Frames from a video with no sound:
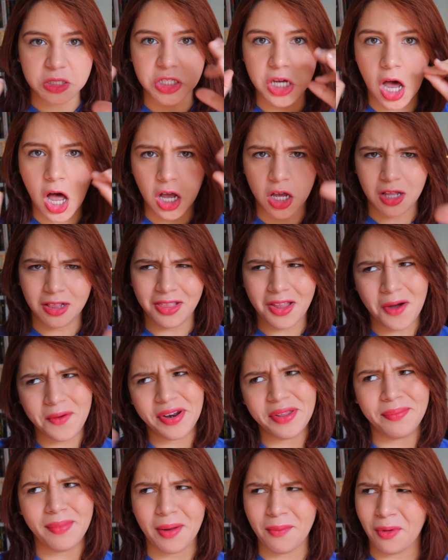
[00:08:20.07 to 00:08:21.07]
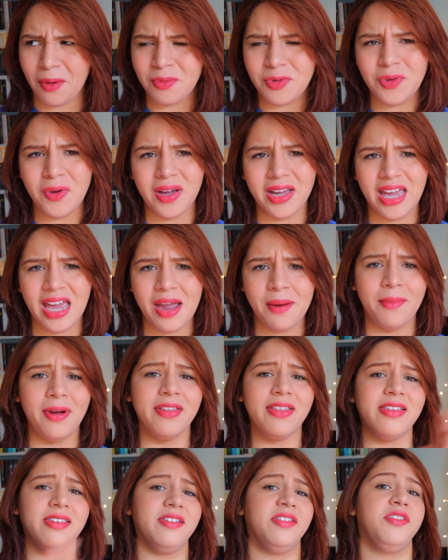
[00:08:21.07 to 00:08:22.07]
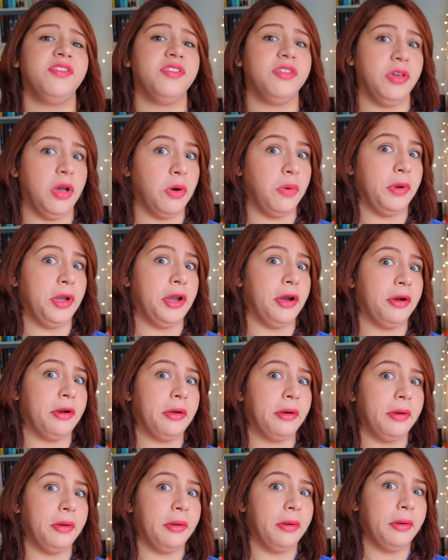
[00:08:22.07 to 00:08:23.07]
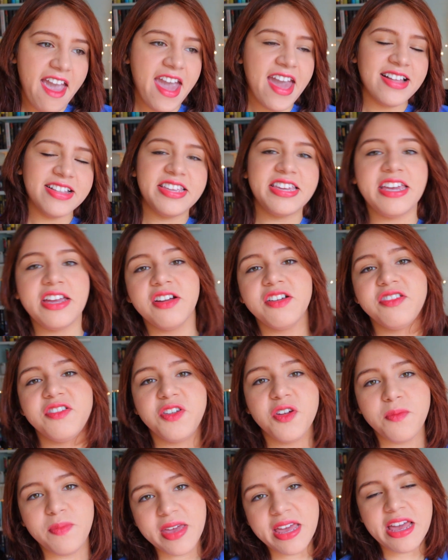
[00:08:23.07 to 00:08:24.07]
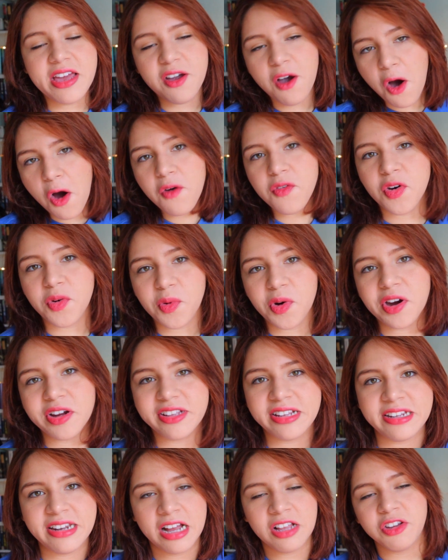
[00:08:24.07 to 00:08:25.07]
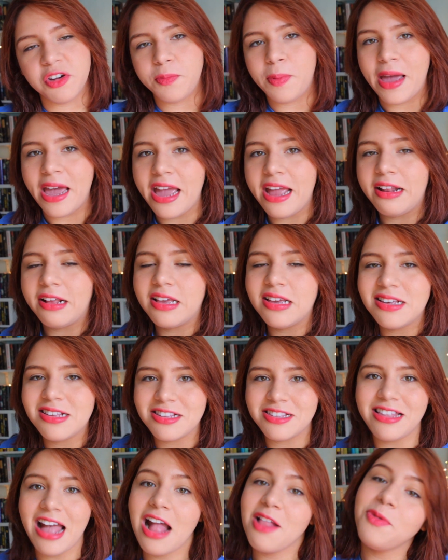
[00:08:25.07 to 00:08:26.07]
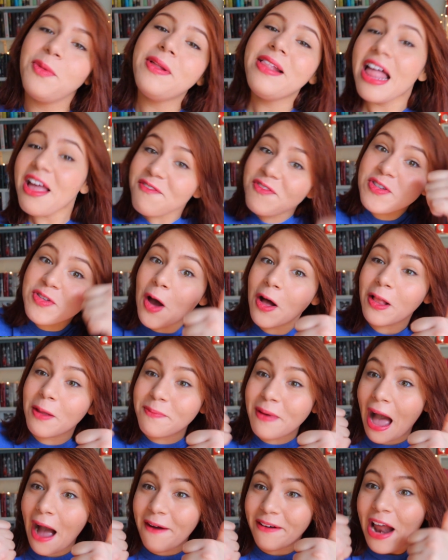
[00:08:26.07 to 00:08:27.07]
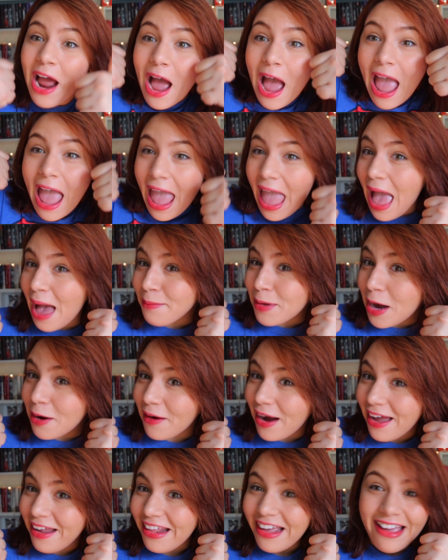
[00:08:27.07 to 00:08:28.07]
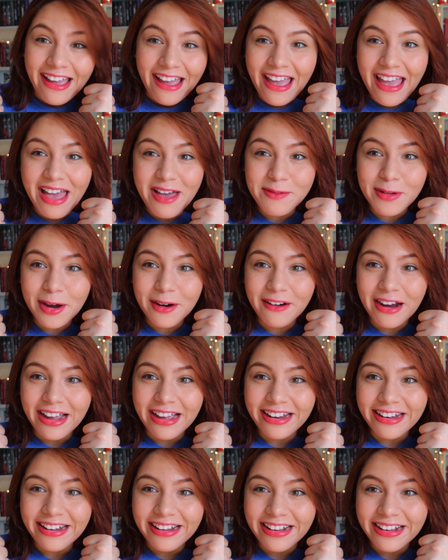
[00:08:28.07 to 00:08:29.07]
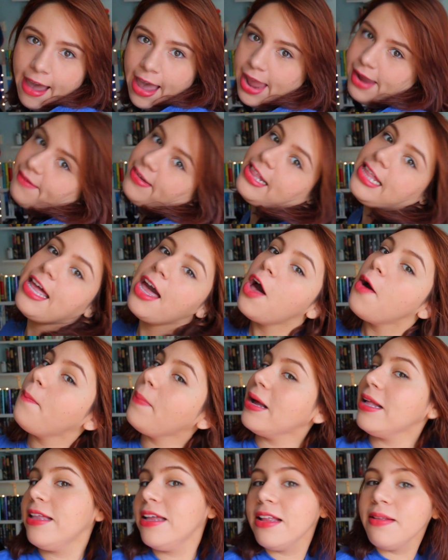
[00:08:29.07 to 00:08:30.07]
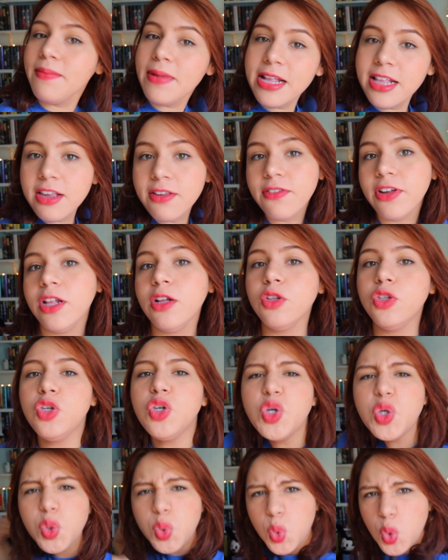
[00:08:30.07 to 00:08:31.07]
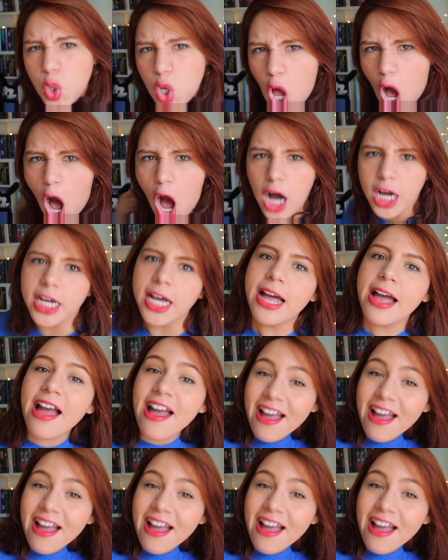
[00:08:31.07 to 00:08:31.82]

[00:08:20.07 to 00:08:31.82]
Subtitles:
me talk alone in my room to a camera. This is so weird. And here's to being overworked and underpaid, because that's what life is all about. Am I right? Am I right? I really hope I didn't make this video too long.